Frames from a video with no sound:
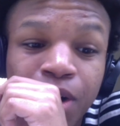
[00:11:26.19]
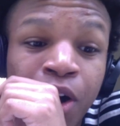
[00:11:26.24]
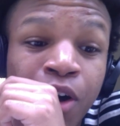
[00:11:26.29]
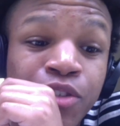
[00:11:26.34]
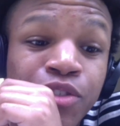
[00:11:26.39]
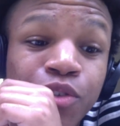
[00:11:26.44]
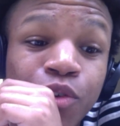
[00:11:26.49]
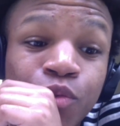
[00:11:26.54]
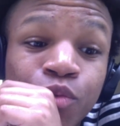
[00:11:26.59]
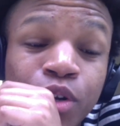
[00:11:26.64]

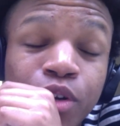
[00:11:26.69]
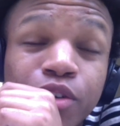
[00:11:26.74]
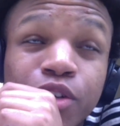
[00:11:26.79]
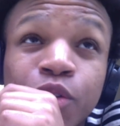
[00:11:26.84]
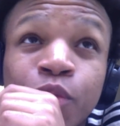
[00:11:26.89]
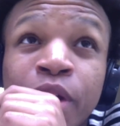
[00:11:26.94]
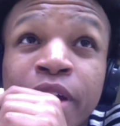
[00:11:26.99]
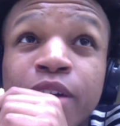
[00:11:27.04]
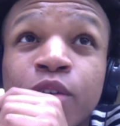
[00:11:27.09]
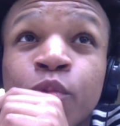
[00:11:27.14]
Also, real
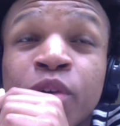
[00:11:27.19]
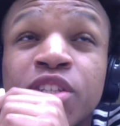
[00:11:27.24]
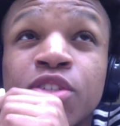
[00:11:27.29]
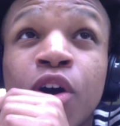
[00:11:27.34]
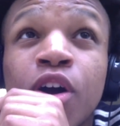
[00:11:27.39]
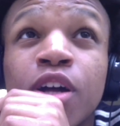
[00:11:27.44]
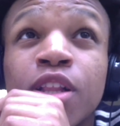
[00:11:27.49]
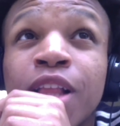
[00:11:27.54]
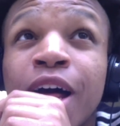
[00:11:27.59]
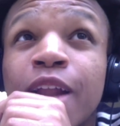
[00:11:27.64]
quick, we
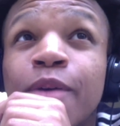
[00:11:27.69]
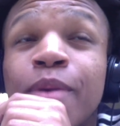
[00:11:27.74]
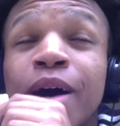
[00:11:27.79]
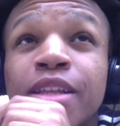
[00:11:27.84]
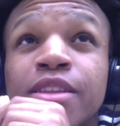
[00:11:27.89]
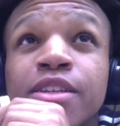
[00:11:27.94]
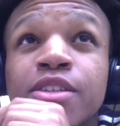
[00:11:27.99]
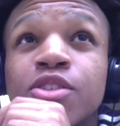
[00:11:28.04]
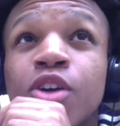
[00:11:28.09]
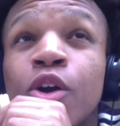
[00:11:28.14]
talk a lot
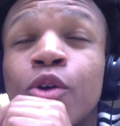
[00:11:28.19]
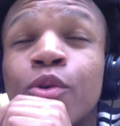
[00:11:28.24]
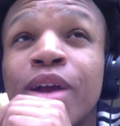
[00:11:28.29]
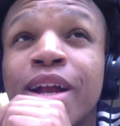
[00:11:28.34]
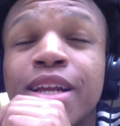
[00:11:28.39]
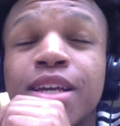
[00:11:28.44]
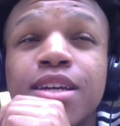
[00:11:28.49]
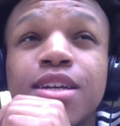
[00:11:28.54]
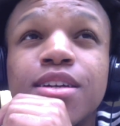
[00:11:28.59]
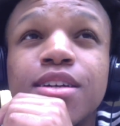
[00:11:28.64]
about this
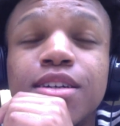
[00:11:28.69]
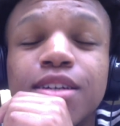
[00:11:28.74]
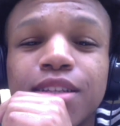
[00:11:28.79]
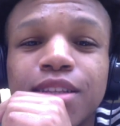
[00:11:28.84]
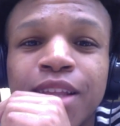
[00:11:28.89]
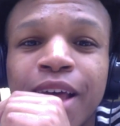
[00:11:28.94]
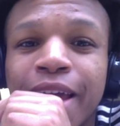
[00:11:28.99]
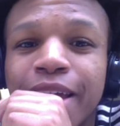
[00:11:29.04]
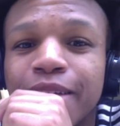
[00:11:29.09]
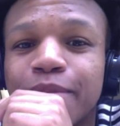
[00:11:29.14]
already.
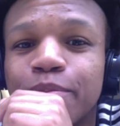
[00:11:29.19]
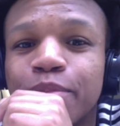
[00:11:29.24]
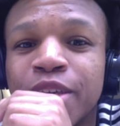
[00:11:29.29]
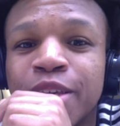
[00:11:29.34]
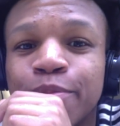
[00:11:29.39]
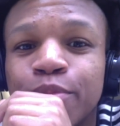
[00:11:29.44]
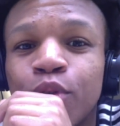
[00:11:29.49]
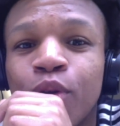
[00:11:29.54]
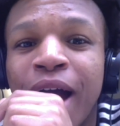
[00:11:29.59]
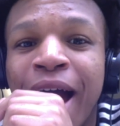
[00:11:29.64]
Like,
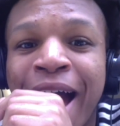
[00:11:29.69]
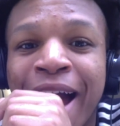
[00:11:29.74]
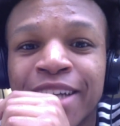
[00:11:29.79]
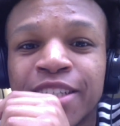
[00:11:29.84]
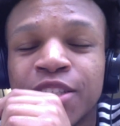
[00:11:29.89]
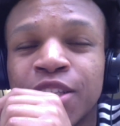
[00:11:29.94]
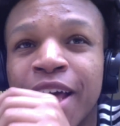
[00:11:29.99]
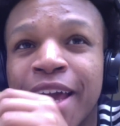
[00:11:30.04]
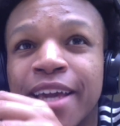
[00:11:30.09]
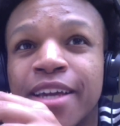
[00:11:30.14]
people
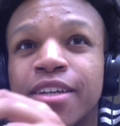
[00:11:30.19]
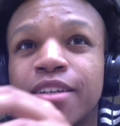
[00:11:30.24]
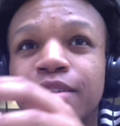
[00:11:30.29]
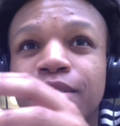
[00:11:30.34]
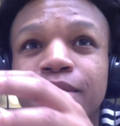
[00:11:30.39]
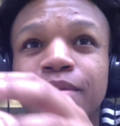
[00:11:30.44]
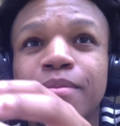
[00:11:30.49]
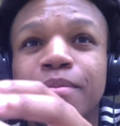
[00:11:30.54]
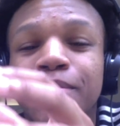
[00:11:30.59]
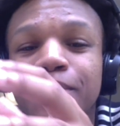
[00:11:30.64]
act like
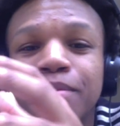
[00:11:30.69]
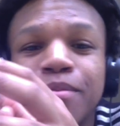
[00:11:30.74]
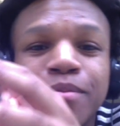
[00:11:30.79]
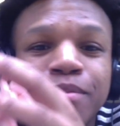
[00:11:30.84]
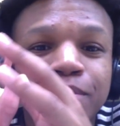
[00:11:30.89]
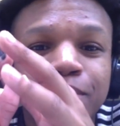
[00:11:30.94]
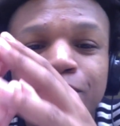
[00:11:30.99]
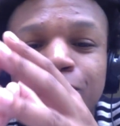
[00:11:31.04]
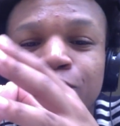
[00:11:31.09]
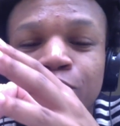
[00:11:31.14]

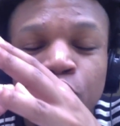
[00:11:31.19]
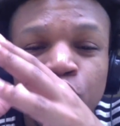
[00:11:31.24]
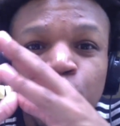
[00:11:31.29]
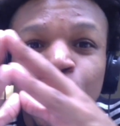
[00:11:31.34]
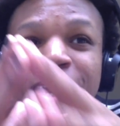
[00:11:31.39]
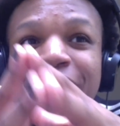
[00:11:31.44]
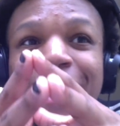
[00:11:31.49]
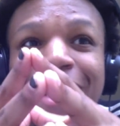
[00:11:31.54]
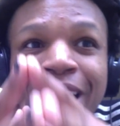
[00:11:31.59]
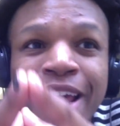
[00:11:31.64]

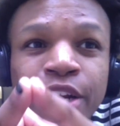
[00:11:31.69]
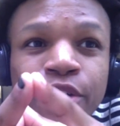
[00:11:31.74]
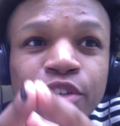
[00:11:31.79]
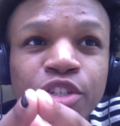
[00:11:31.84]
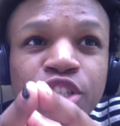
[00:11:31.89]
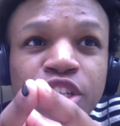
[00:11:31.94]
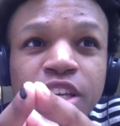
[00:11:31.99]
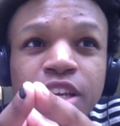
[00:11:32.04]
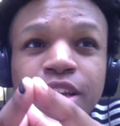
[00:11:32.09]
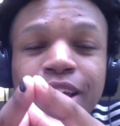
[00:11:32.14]
green
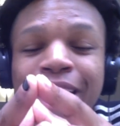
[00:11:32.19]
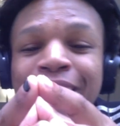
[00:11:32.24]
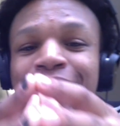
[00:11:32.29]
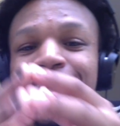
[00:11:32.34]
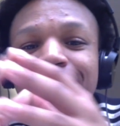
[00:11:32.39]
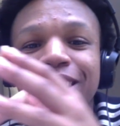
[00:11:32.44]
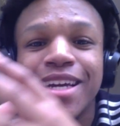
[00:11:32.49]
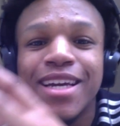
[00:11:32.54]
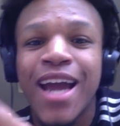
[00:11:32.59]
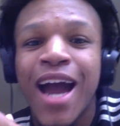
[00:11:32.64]
energy and
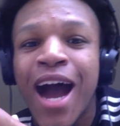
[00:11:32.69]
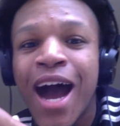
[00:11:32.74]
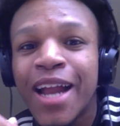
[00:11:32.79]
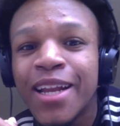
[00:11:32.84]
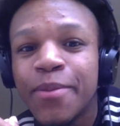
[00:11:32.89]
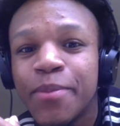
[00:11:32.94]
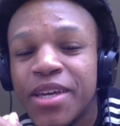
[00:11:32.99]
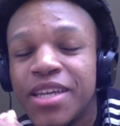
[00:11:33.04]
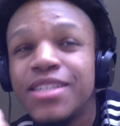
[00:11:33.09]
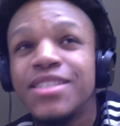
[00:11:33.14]
the
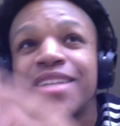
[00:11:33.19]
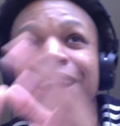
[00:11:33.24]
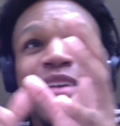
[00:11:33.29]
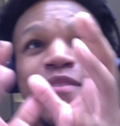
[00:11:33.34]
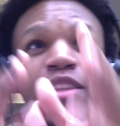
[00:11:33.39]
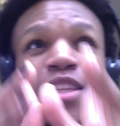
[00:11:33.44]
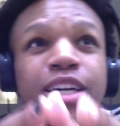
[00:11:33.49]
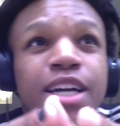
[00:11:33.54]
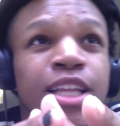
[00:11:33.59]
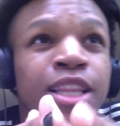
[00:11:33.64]
economy,
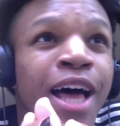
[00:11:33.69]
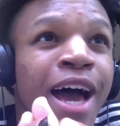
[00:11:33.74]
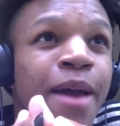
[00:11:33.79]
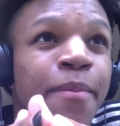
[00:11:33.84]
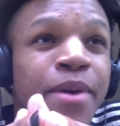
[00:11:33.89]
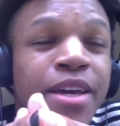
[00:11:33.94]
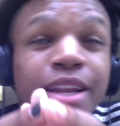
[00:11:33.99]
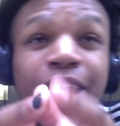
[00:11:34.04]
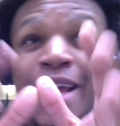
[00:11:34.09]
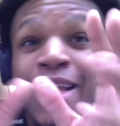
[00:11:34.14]
saving the
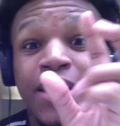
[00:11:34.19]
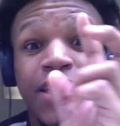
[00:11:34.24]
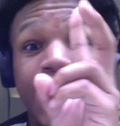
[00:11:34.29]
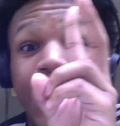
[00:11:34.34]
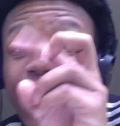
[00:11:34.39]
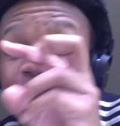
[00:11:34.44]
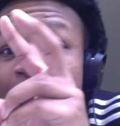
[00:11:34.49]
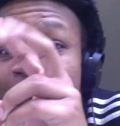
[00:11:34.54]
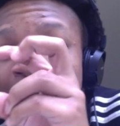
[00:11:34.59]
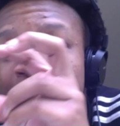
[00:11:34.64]
climate and the
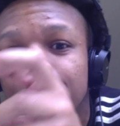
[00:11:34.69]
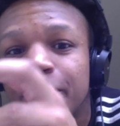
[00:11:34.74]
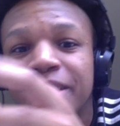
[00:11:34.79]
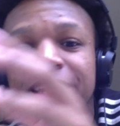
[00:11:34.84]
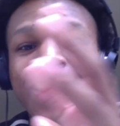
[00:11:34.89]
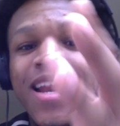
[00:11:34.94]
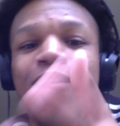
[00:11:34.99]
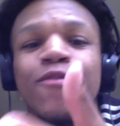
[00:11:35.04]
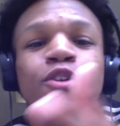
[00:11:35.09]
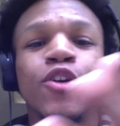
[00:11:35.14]
economy
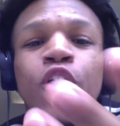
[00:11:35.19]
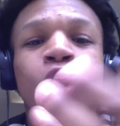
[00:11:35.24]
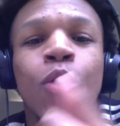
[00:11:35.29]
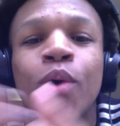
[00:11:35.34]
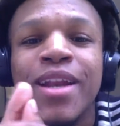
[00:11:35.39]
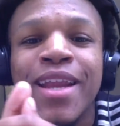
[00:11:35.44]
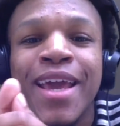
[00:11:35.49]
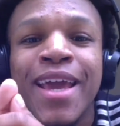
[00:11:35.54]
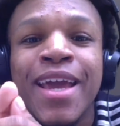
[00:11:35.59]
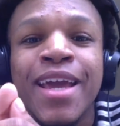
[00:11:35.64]
never go
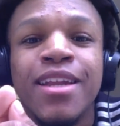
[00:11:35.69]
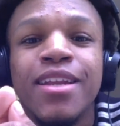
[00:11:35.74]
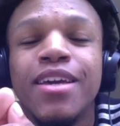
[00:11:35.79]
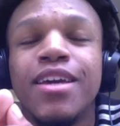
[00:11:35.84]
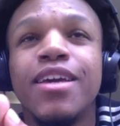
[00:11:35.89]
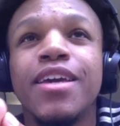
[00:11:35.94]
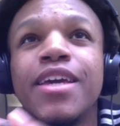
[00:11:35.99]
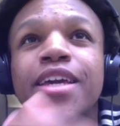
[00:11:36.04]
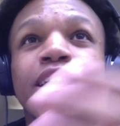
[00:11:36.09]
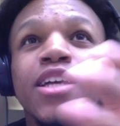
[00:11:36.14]
in hand.
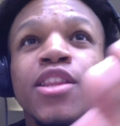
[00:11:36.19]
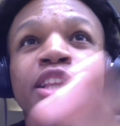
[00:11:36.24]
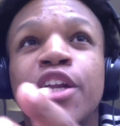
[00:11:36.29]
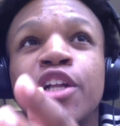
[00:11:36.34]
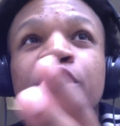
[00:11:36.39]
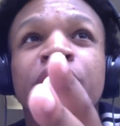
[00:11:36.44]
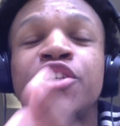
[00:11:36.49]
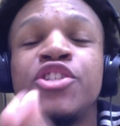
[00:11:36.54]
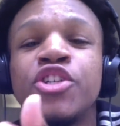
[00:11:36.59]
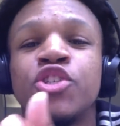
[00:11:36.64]
He
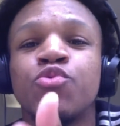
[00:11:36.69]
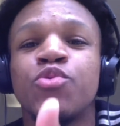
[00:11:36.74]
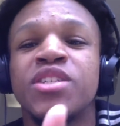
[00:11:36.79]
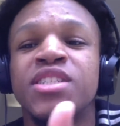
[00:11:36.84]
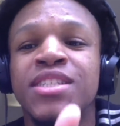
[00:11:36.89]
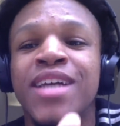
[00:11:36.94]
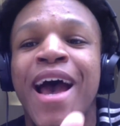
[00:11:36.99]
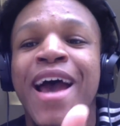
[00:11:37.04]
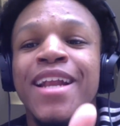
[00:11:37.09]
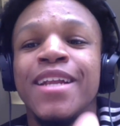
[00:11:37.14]
literally just
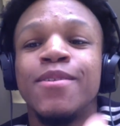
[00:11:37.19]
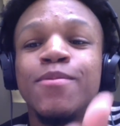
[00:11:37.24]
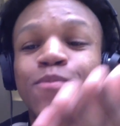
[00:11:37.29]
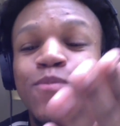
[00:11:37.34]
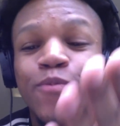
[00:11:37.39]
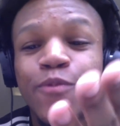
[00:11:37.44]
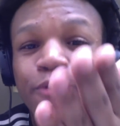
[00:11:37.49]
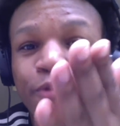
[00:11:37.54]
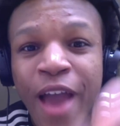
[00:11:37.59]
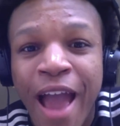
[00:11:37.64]
recited
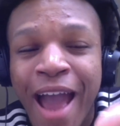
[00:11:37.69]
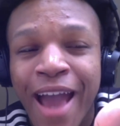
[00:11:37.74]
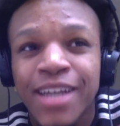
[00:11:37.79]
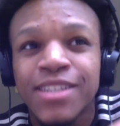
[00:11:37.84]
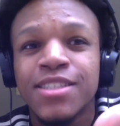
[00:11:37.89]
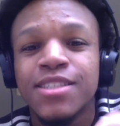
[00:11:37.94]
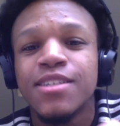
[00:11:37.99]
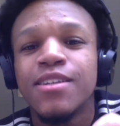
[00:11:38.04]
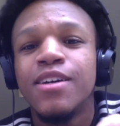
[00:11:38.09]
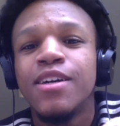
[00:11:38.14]

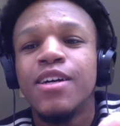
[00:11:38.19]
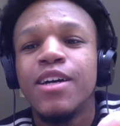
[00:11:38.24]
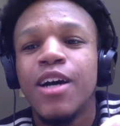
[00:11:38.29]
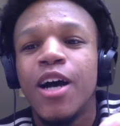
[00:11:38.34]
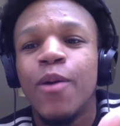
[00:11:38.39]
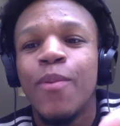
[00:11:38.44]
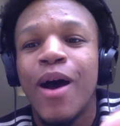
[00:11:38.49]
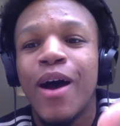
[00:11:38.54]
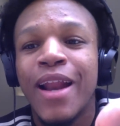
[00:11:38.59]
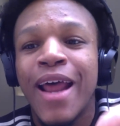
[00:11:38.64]
facts
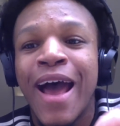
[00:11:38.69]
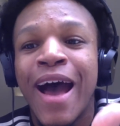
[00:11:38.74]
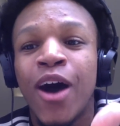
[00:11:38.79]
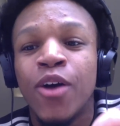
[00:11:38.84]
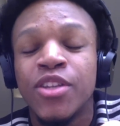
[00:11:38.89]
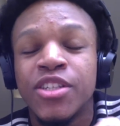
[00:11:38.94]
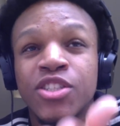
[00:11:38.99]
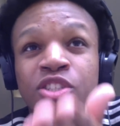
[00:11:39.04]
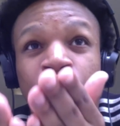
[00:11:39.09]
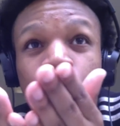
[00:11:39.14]
about how
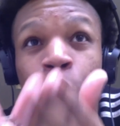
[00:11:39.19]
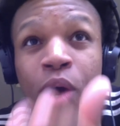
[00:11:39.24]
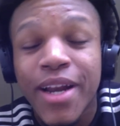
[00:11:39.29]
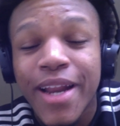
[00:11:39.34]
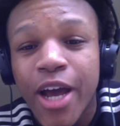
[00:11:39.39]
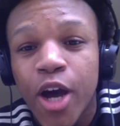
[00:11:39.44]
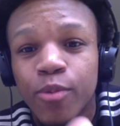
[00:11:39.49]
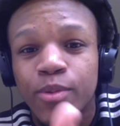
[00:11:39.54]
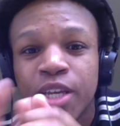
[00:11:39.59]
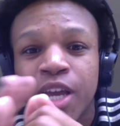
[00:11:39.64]
this is going to
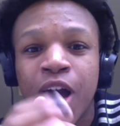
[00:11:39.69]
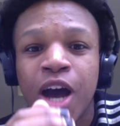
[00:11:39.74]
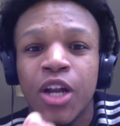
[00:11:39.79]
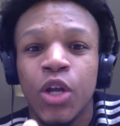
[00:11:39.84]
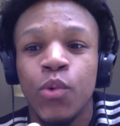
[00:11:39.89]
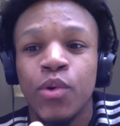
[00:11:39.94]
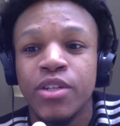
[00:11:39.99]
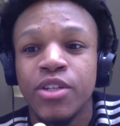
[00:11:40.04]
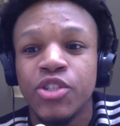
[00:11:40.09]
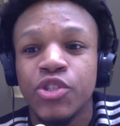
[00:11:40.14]
help the
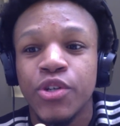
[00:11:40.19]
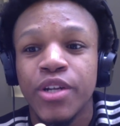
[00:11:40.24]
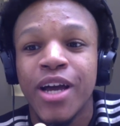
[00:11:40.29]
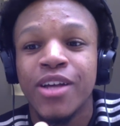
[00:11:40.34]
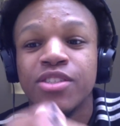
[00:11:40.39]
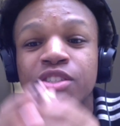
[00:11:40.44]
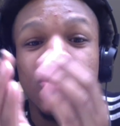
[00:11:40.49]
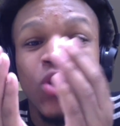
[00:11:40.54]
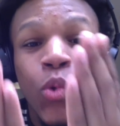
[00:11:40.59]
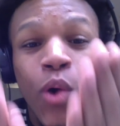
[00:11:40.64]
auto industry, how
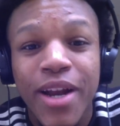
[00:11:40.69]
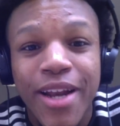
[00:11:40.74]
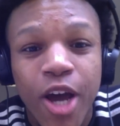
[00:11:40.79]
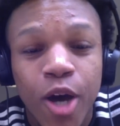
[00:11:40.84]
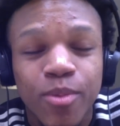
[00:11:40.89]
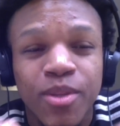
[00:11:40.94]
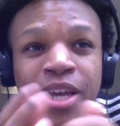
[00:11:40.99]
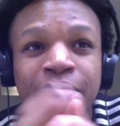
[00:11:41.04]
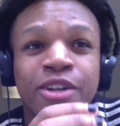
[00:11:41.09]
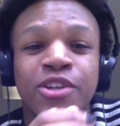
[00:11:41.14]
this is going to
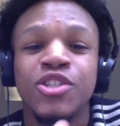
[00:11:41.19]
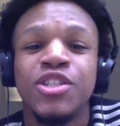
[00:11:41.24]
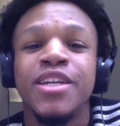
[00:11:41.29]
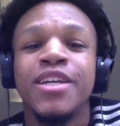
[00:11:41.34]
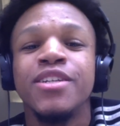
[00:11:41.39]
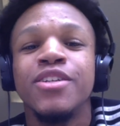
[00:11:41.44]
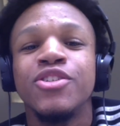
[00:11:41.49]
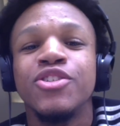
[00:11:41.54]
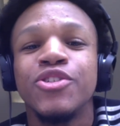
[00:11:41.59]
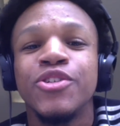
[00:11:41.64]
help the energy
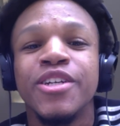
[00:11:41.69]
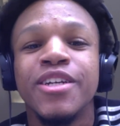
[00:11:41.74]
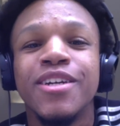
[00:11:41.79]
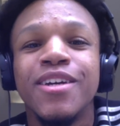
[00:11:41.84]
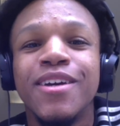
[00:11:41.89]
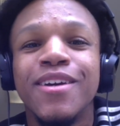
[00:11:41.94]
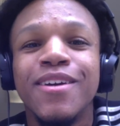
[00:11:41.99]
industry.